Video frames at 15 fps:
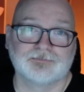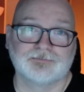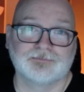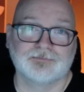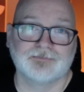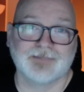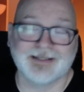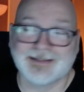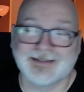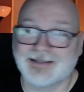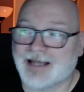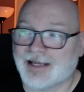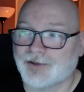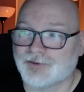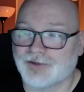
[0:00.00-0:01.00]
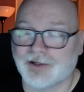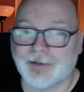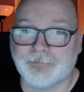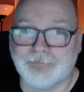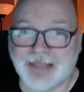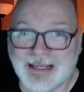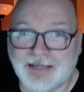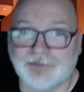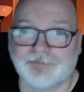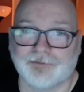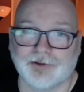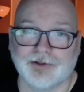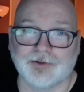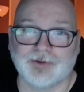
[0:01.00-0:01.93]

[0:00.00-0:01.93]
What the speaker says: This is the guy who's going to make it for you.